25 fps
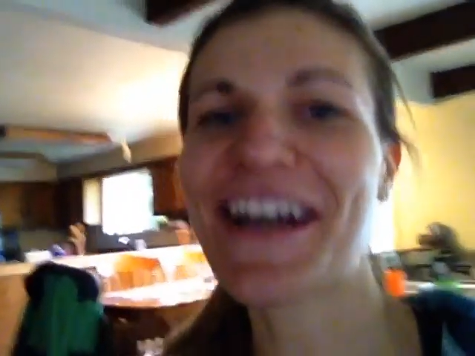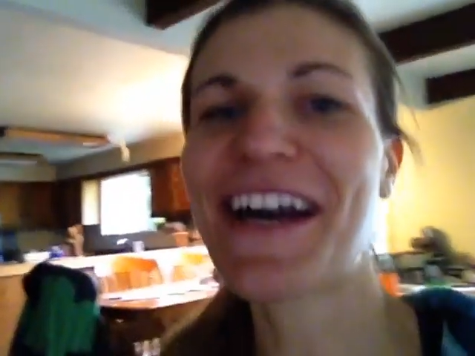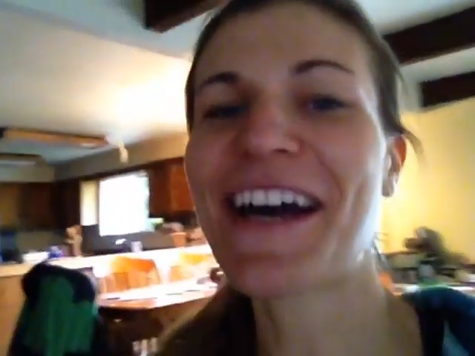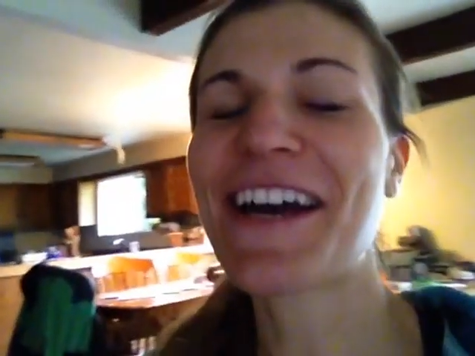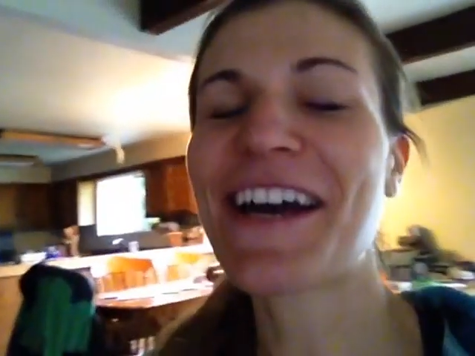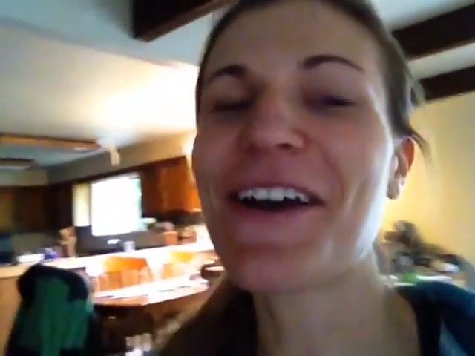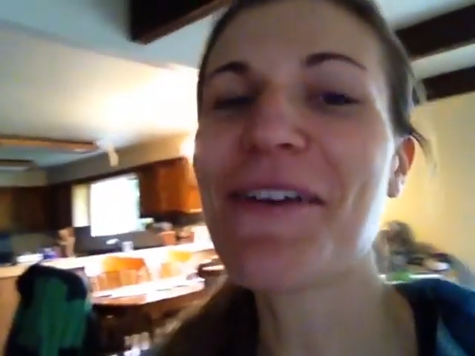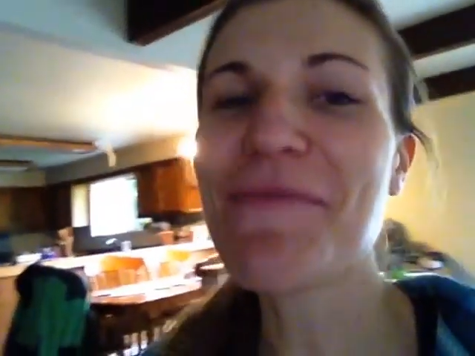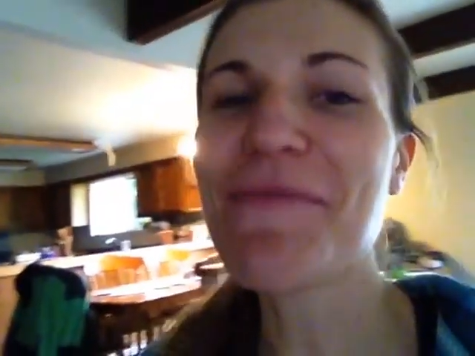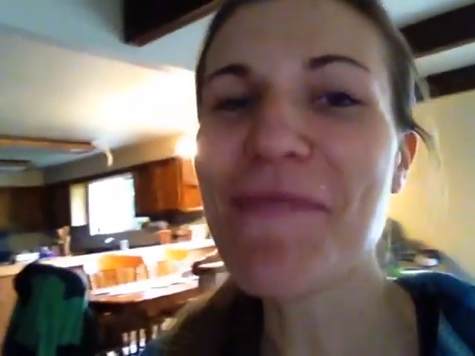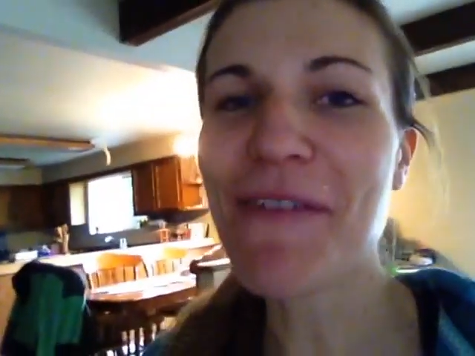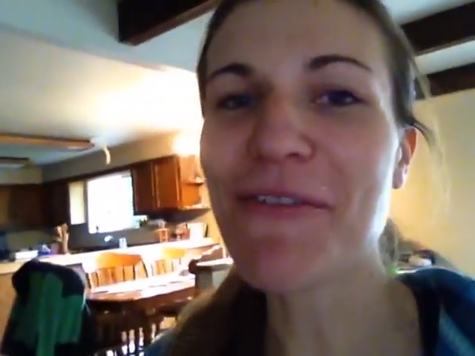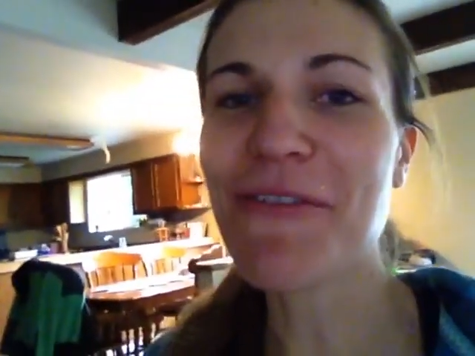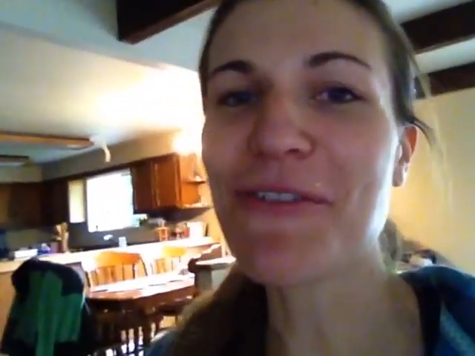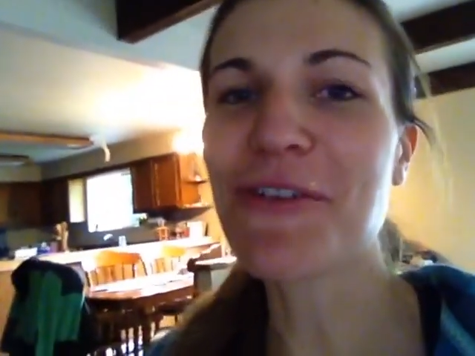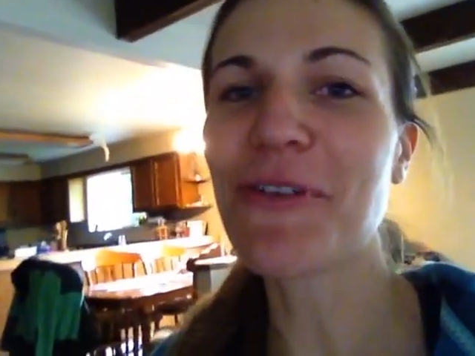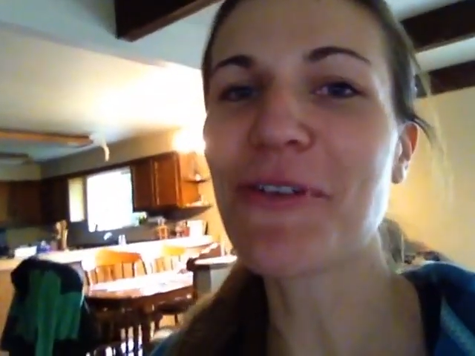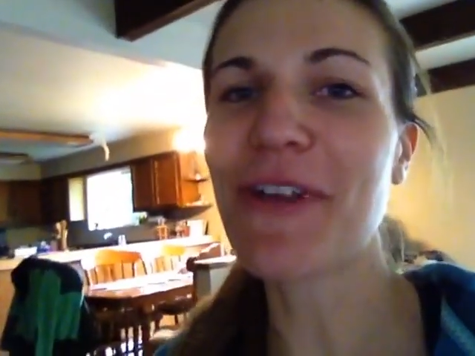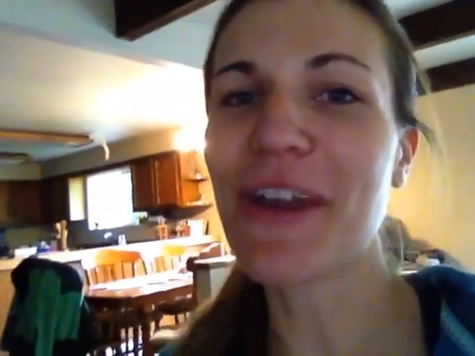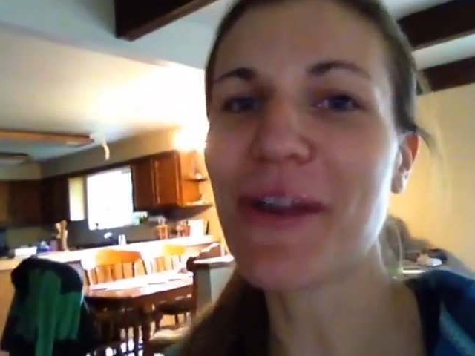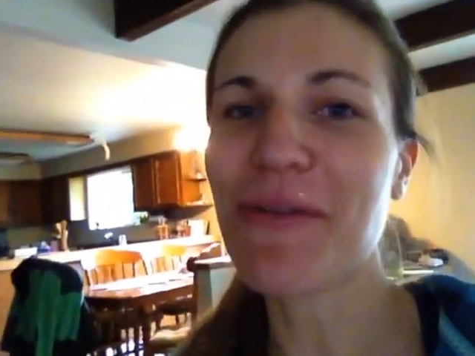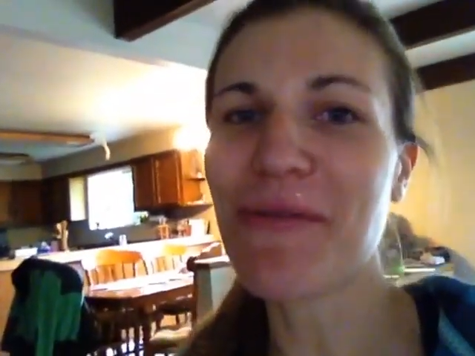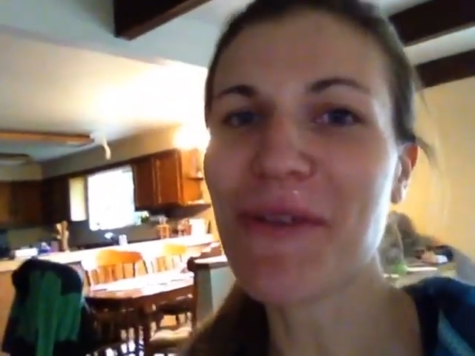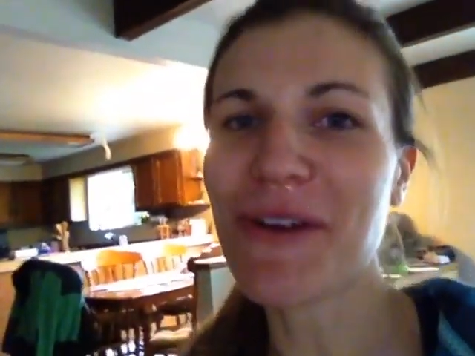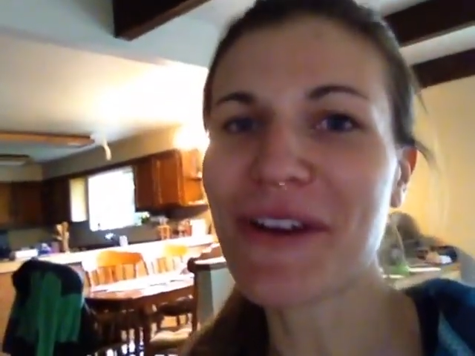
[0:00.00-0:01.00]
I hope you have a
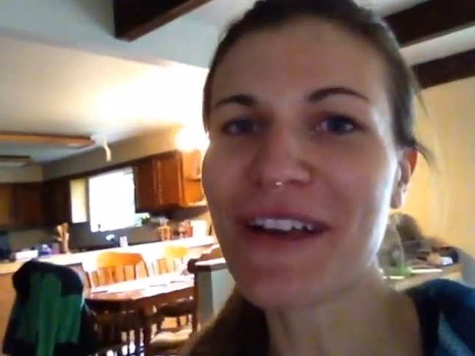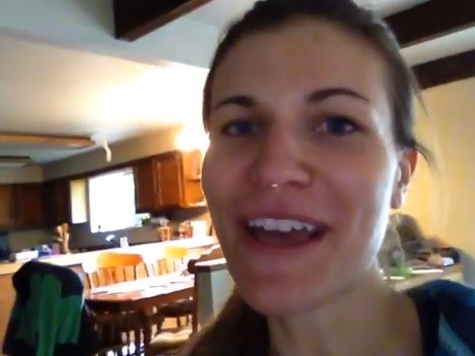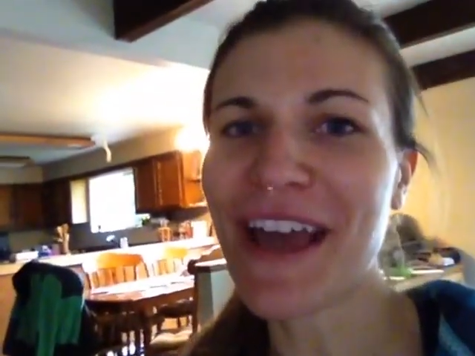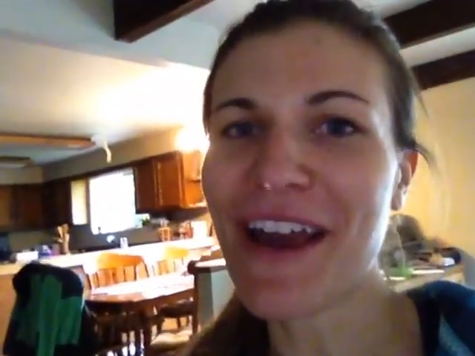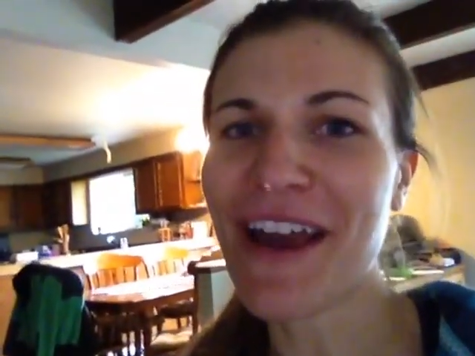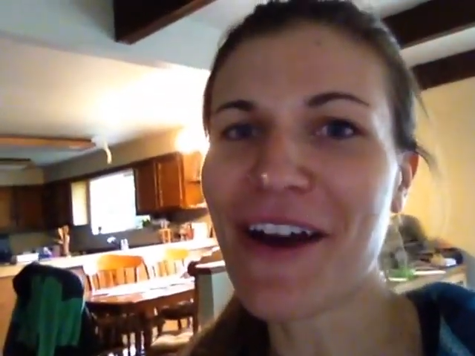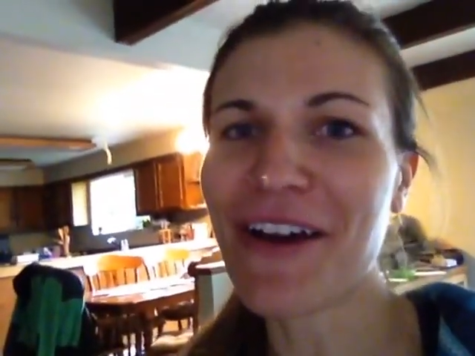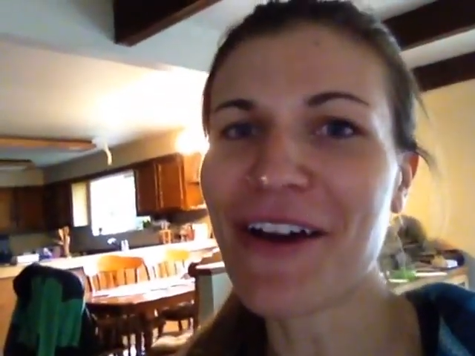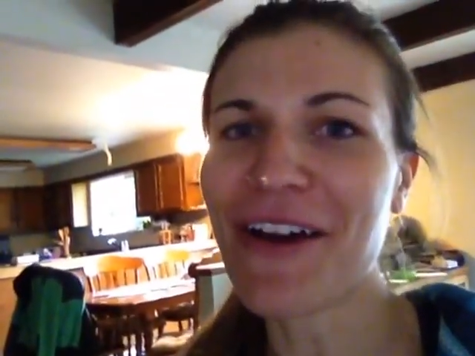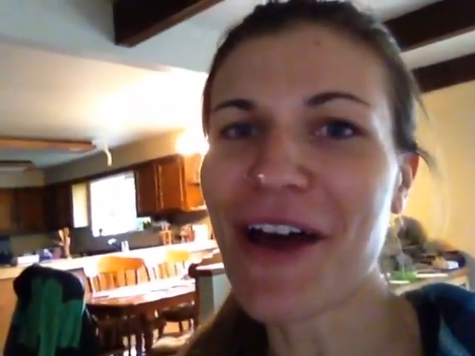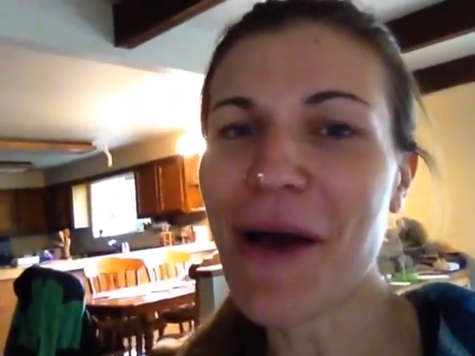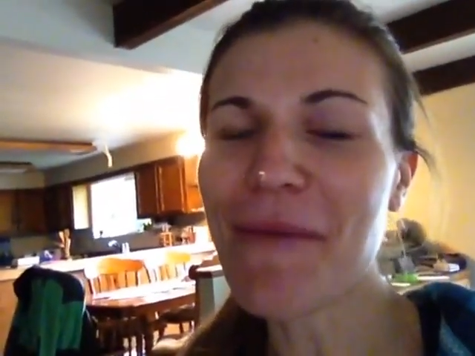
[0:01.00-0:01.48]
great workout.